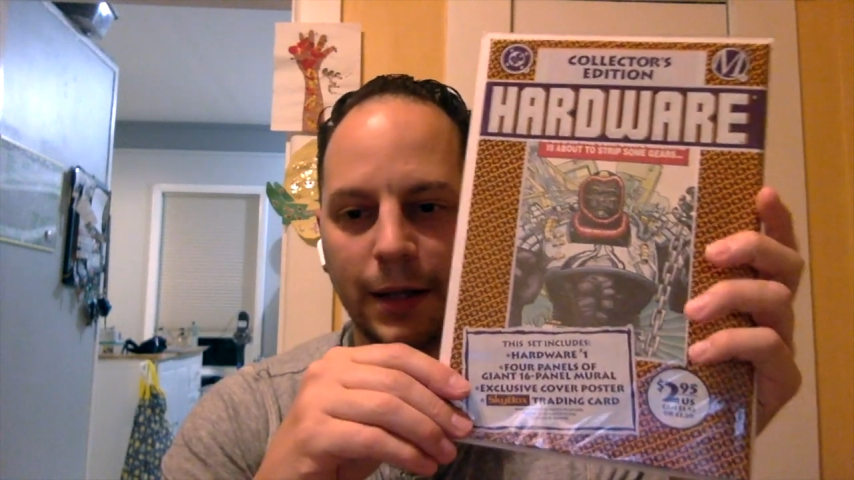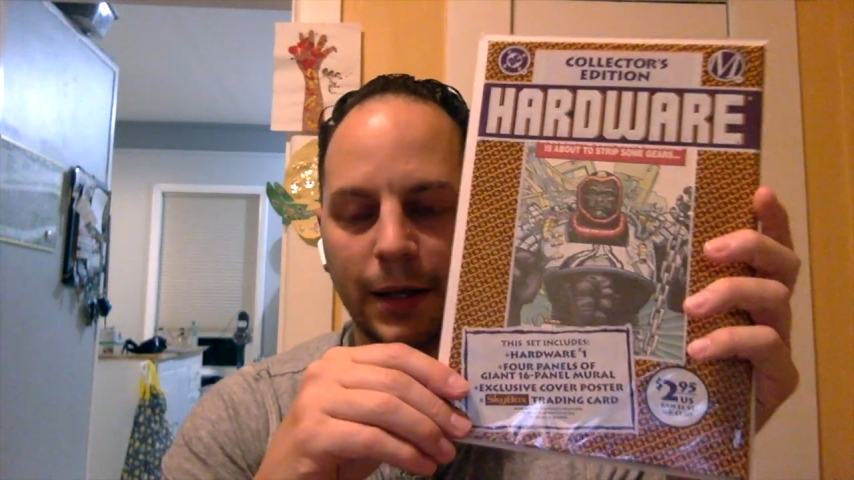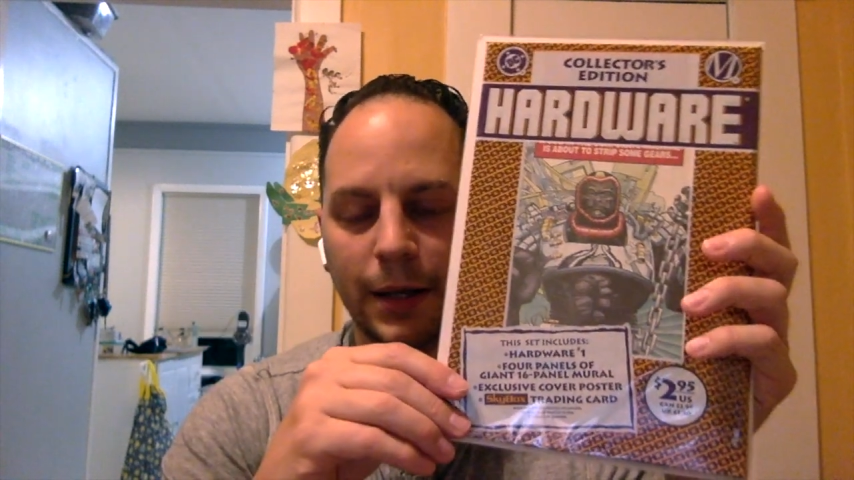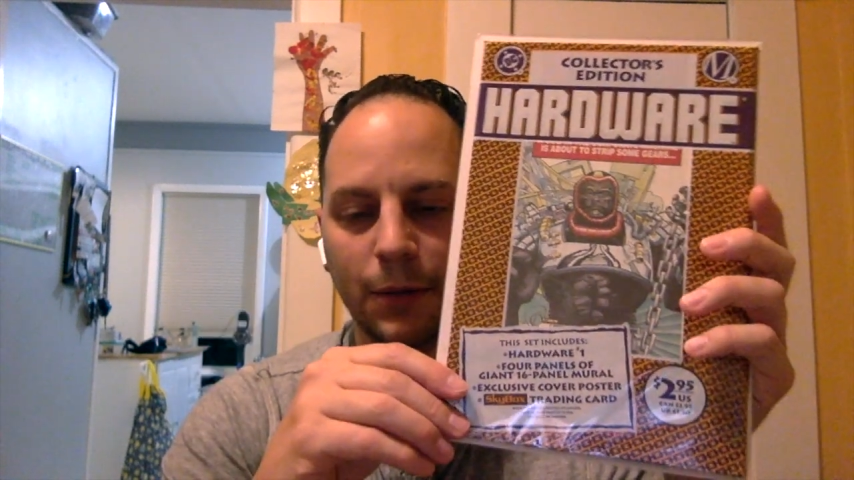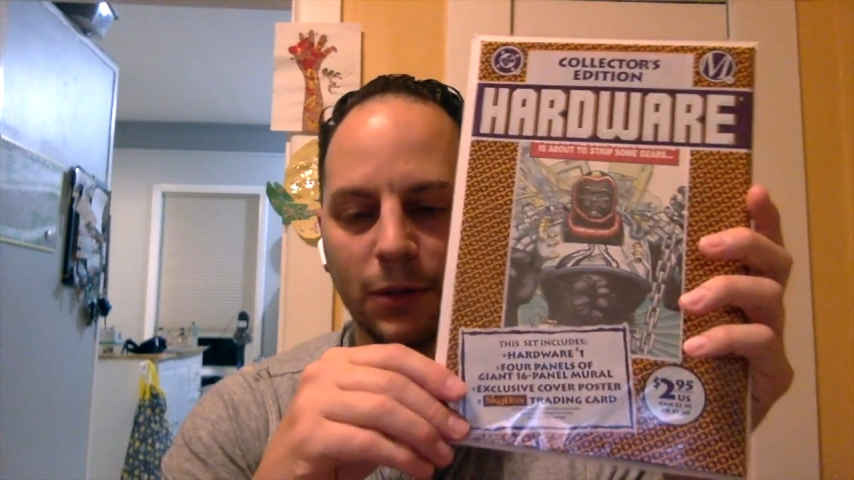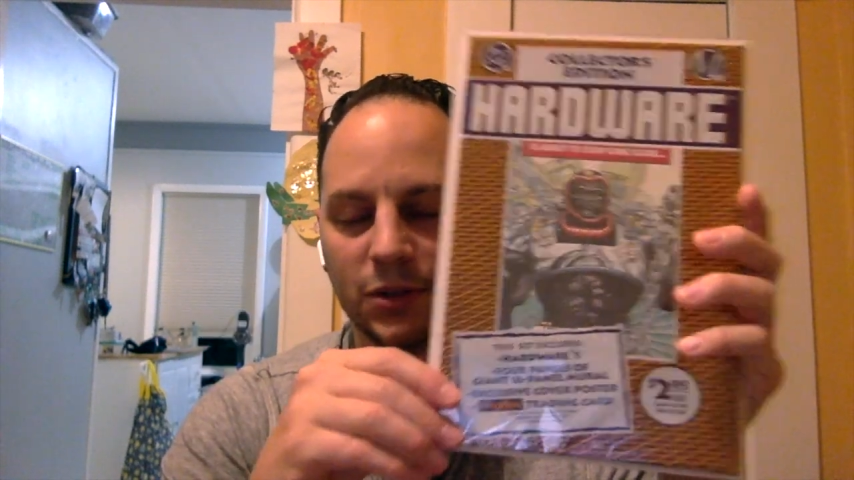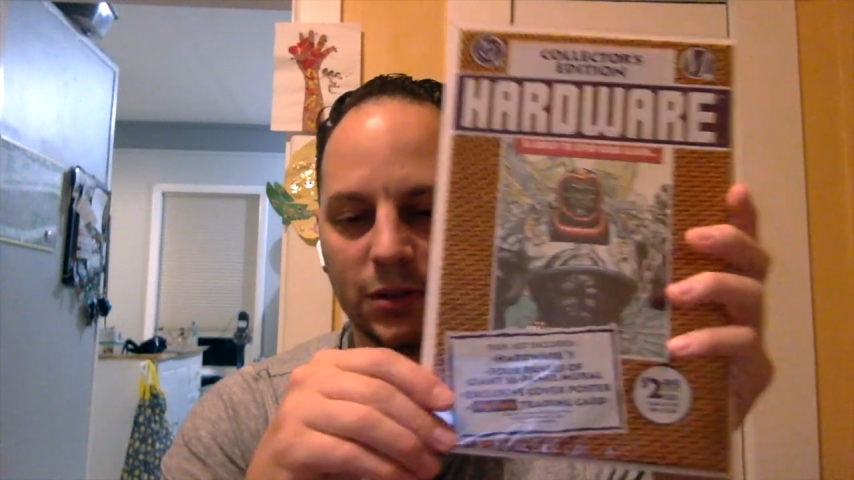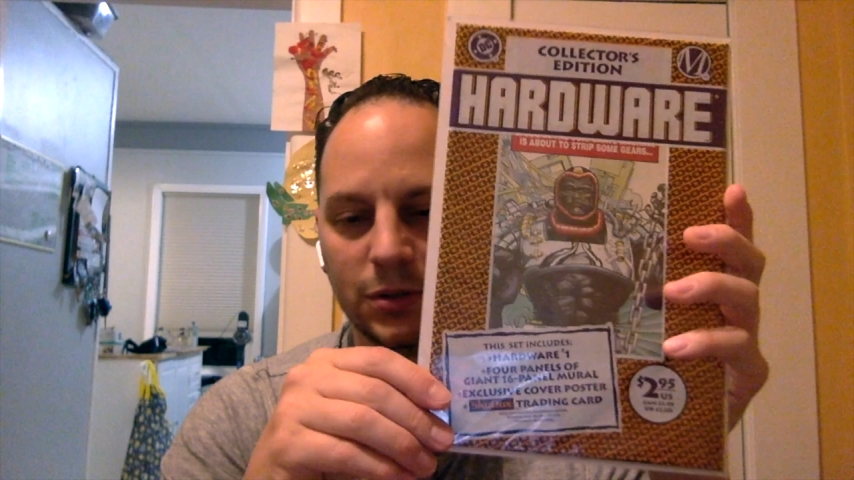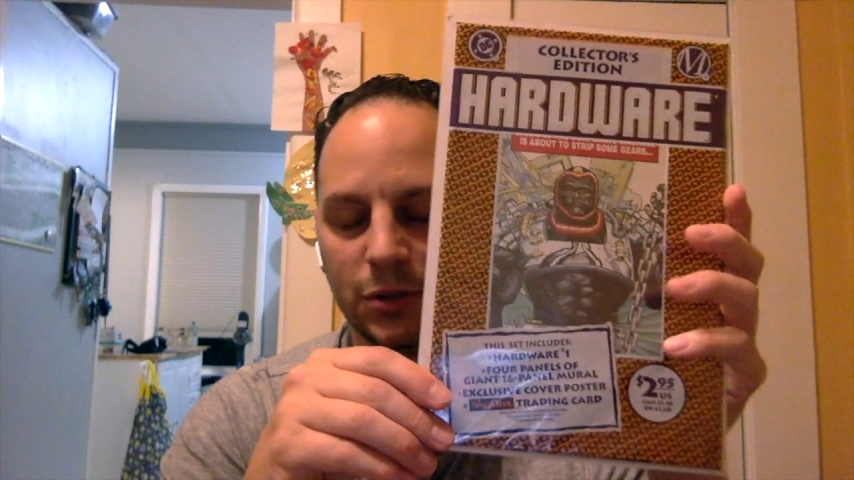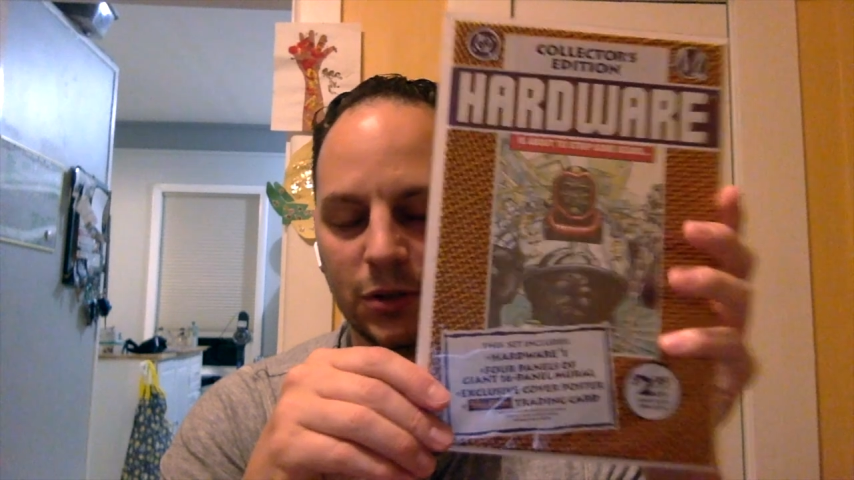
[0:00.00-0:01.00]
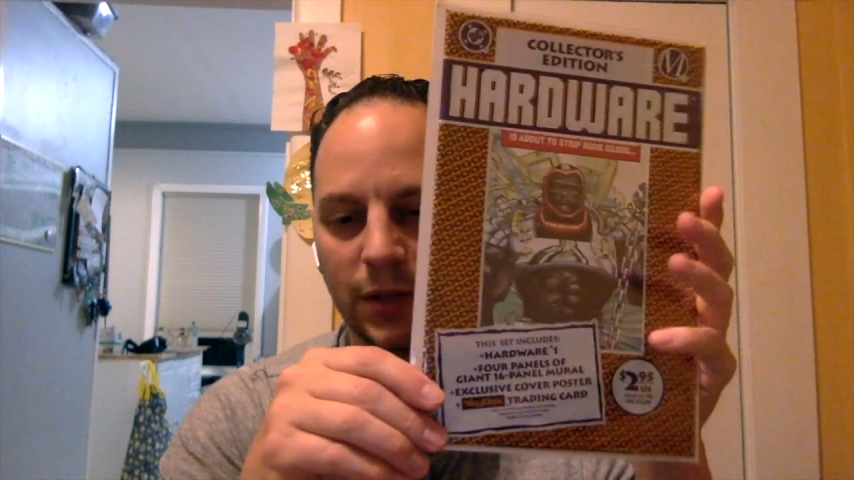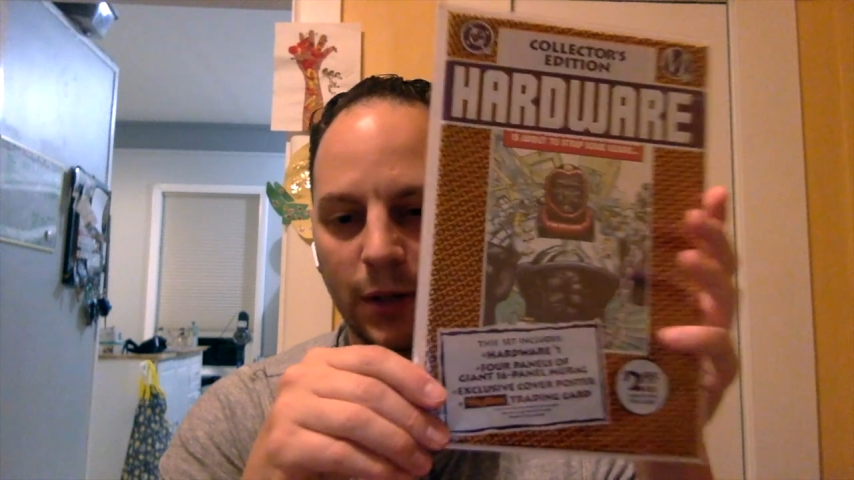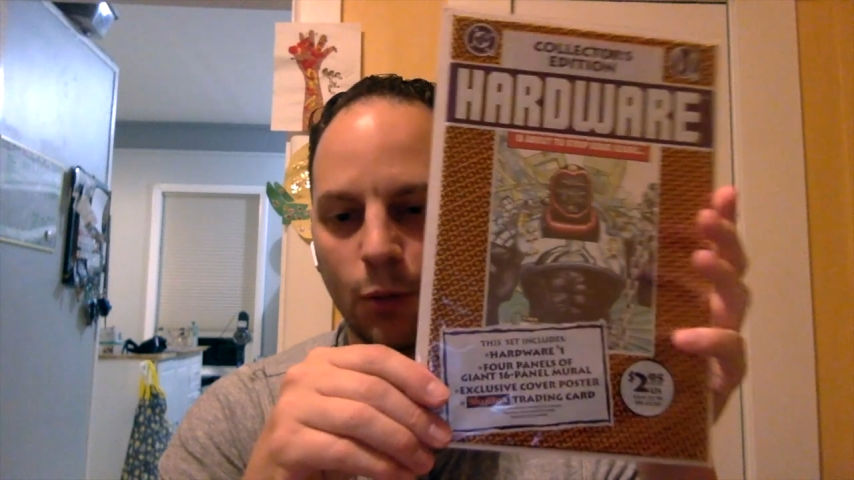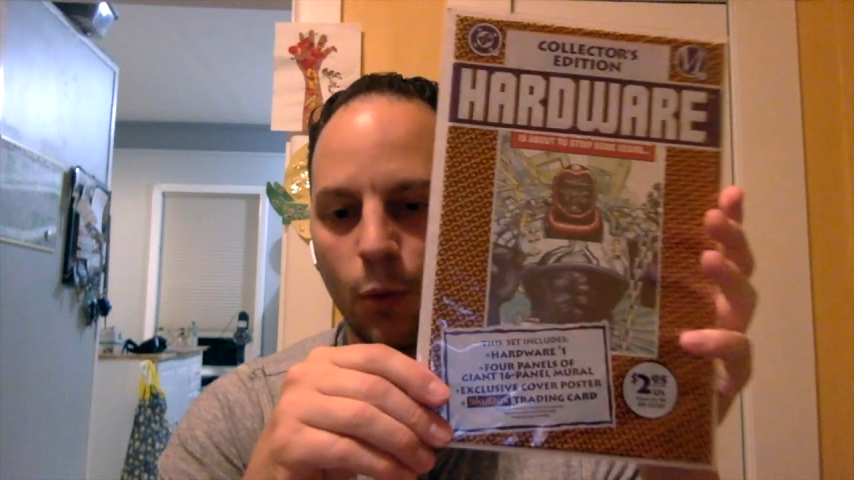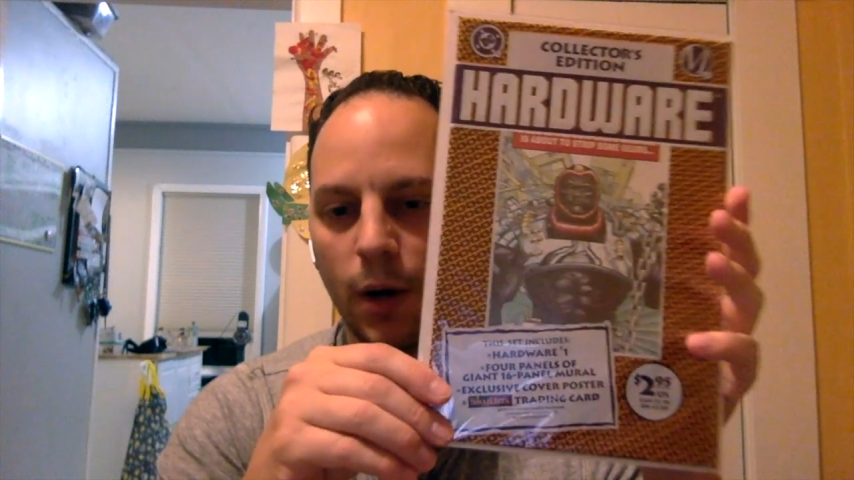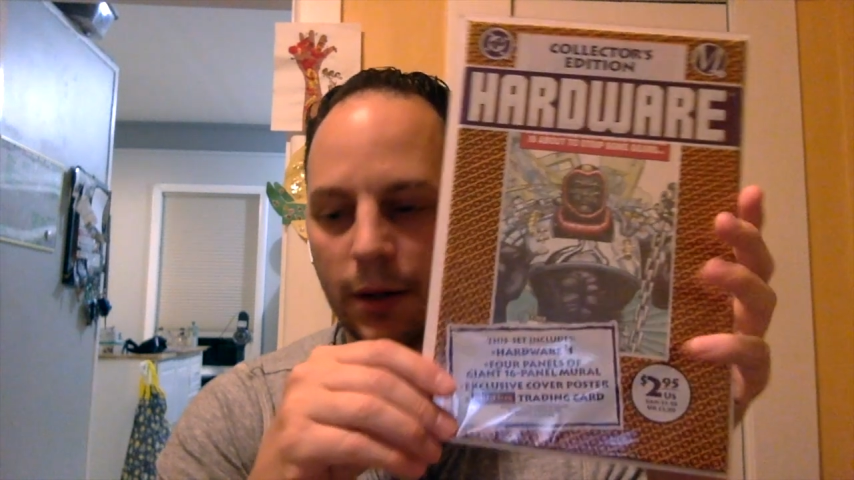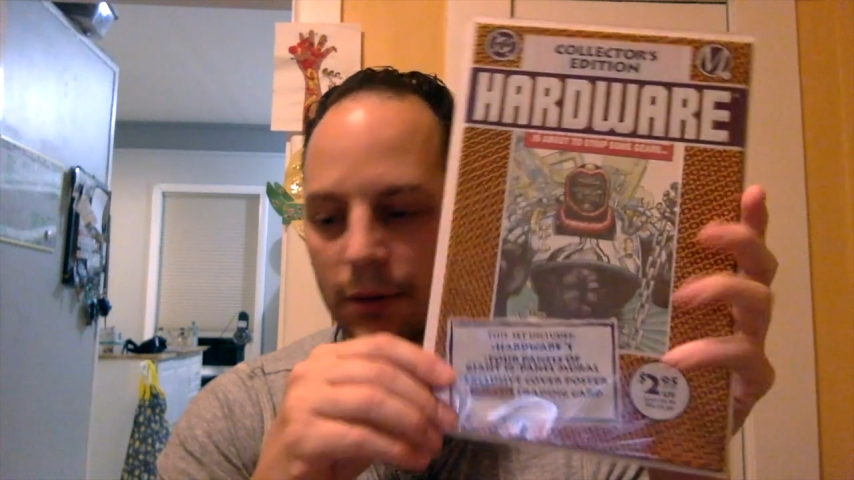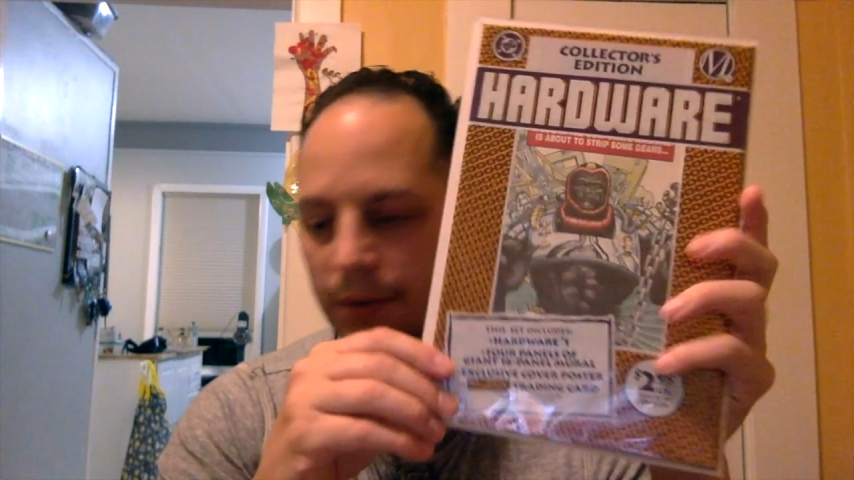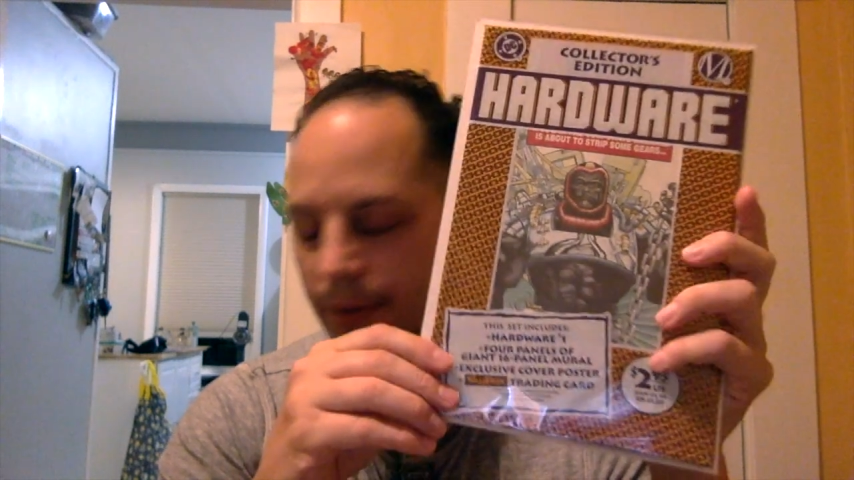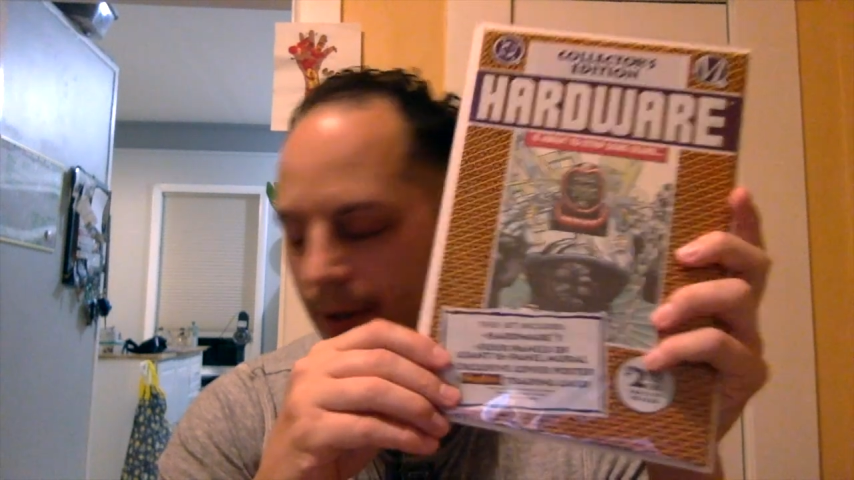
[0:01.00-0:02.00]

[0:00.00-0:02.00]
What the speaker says: It was just like wild.